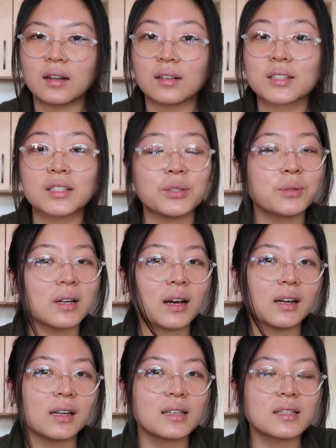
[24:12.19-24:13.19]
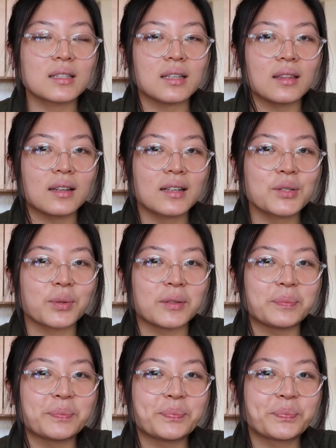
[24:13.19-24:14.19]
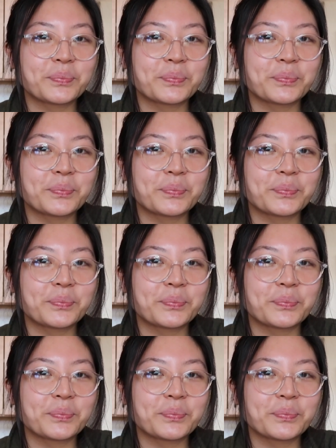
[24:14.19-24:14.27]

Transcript: I'll see you guys in the next one.